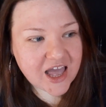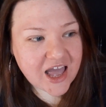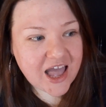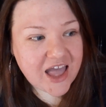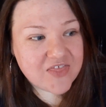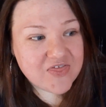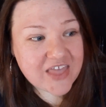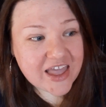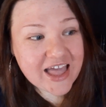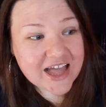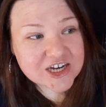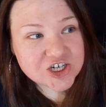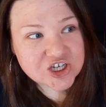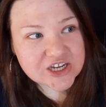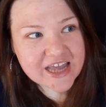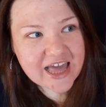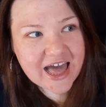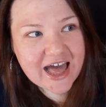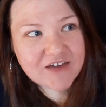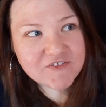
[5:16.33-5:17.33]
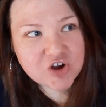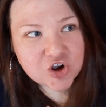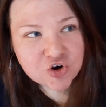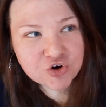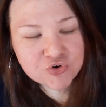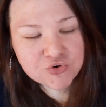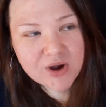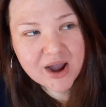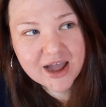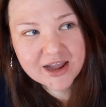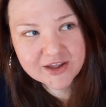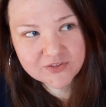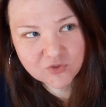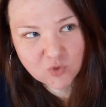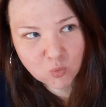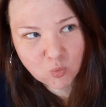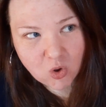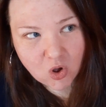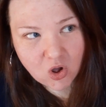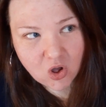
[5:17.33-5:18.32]
And they actually have a crack in the
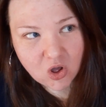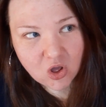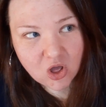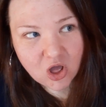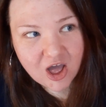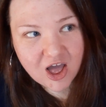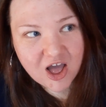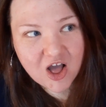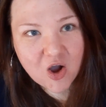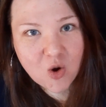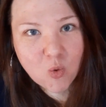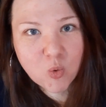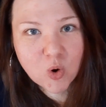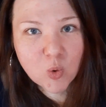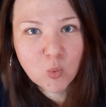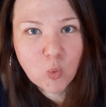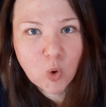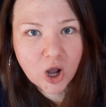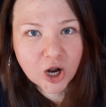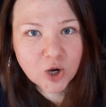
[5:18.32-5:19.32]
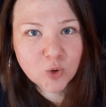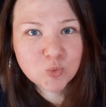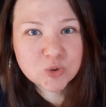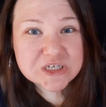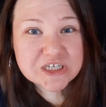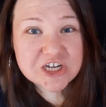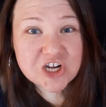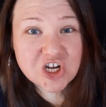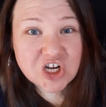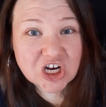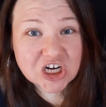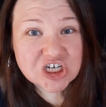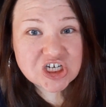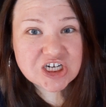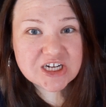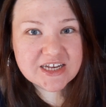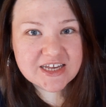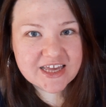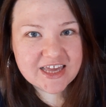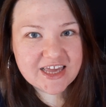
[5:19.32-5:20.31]
wall where water was
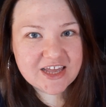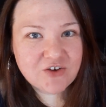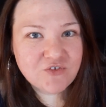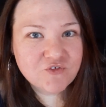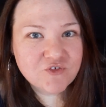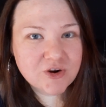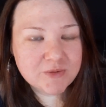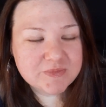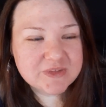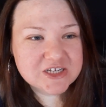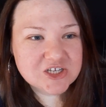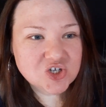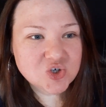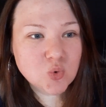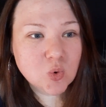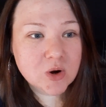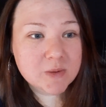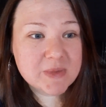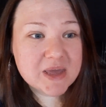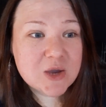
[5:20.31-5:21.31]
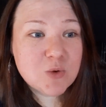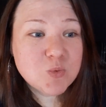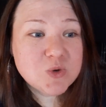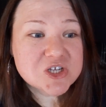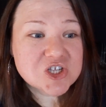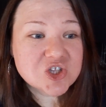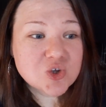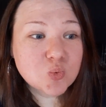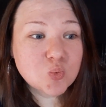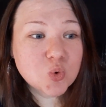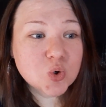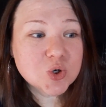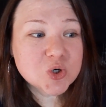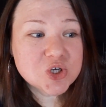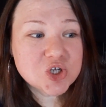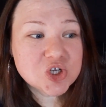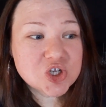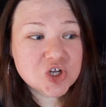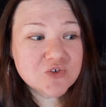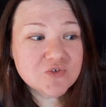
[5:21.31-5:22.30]
gushing in from the storm. It was the
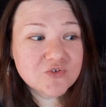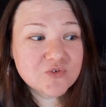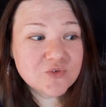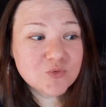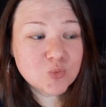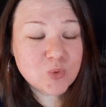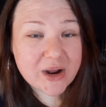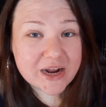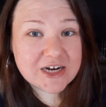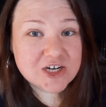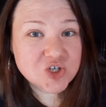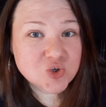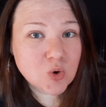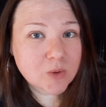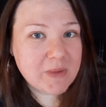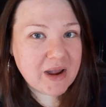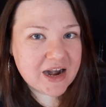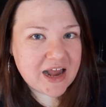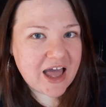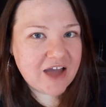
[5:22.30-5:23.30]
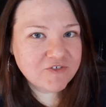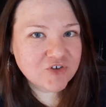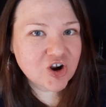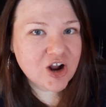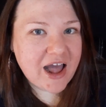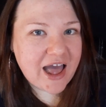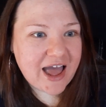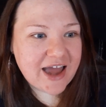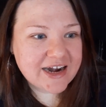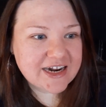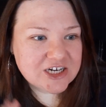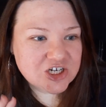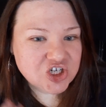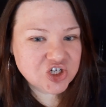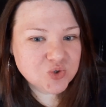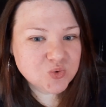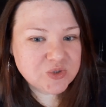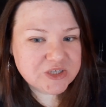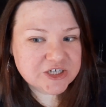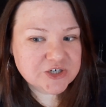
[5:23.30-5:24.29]
worst rainstorm I'd ever had in
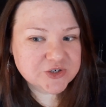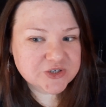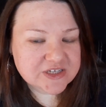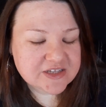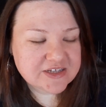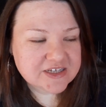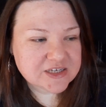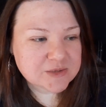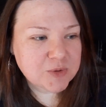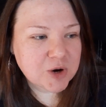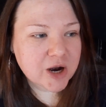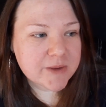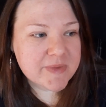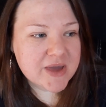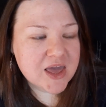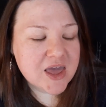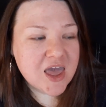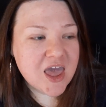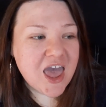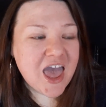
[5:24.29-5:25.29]
two years in this apartment.